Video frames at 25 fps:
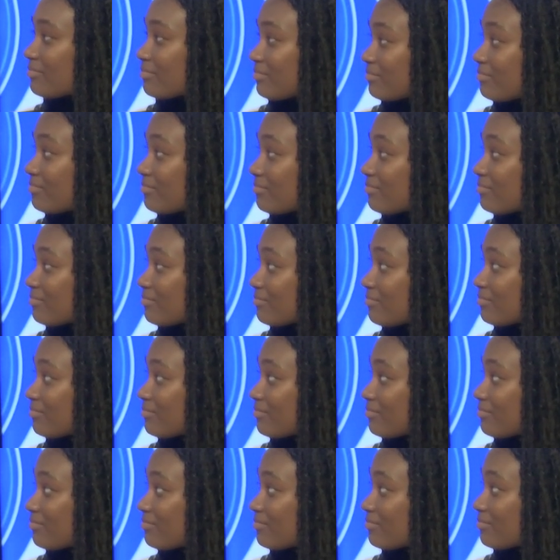
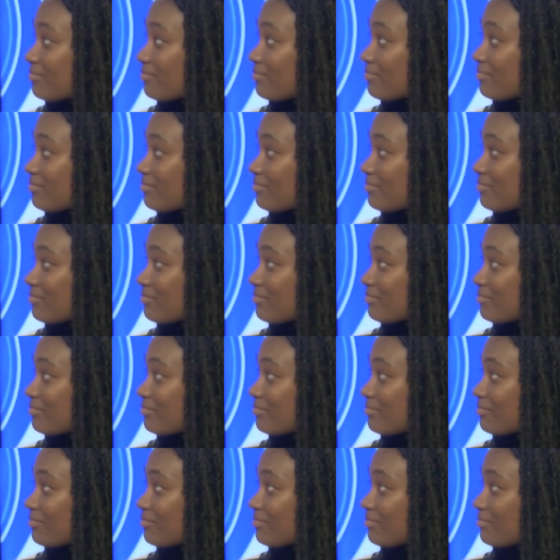
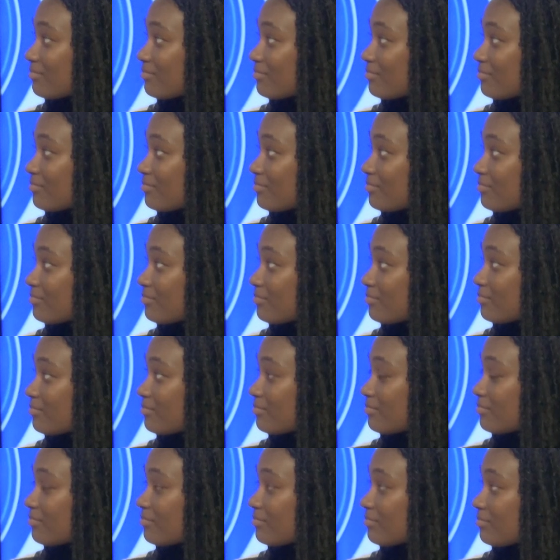
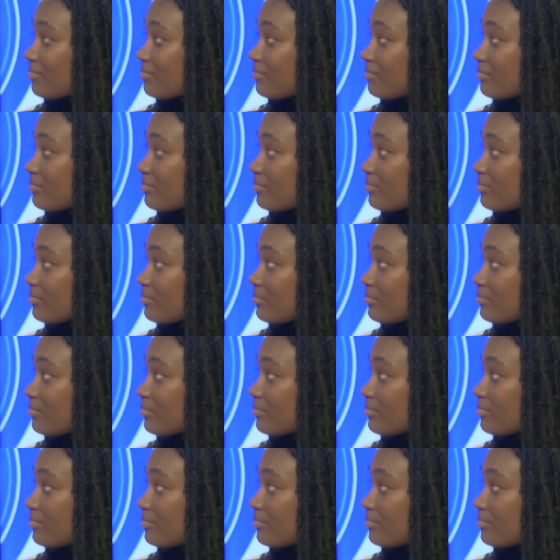(not speaking)